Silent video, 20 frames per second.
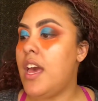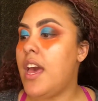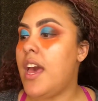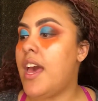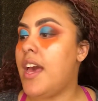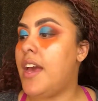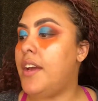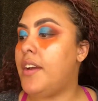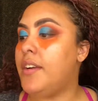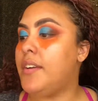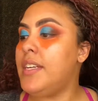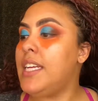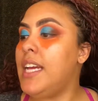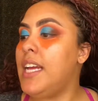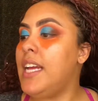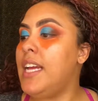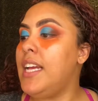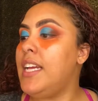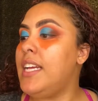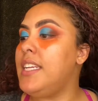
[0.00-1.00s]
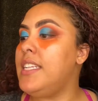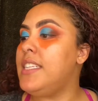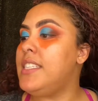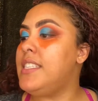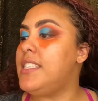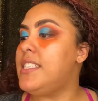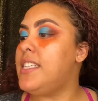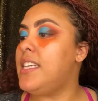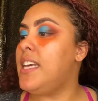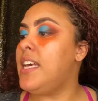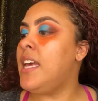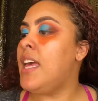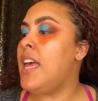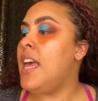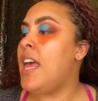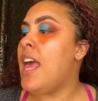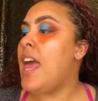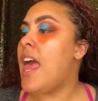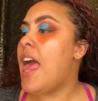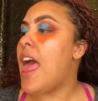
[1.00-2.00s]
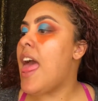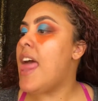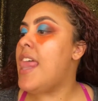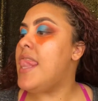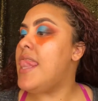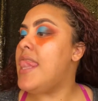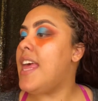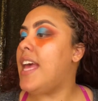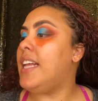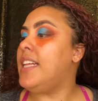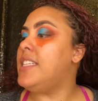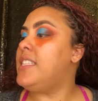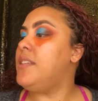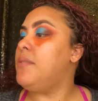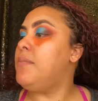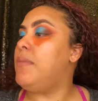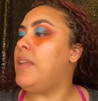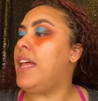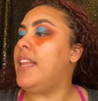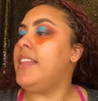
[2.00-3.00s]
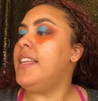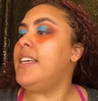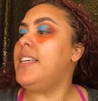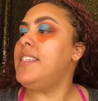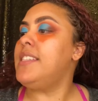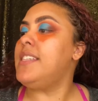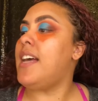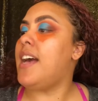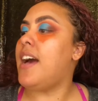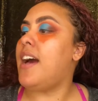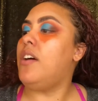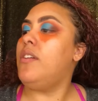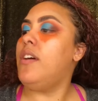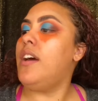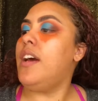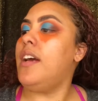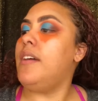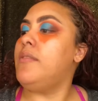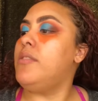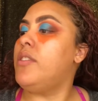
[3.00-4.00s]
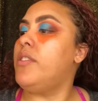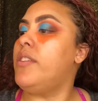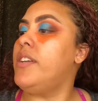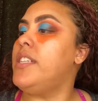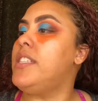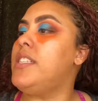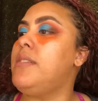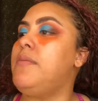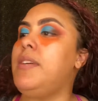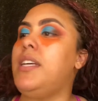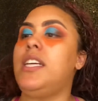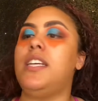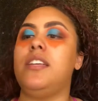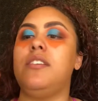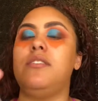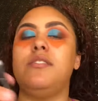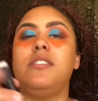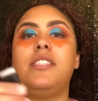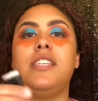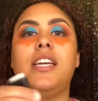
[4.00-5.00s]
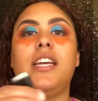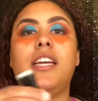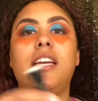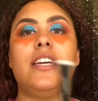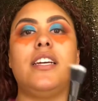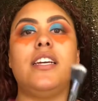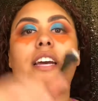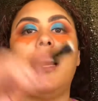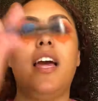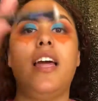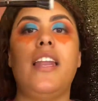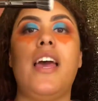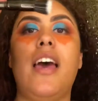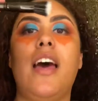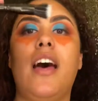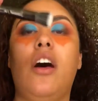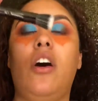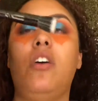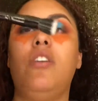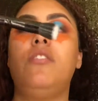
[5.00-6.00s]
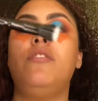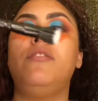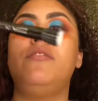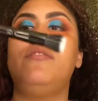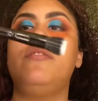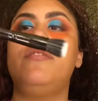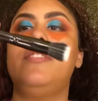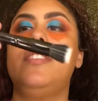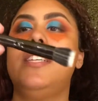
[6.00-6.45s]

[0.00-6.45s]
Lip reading: Alright, and then to blend this out, I'm going to be using an e.l.f.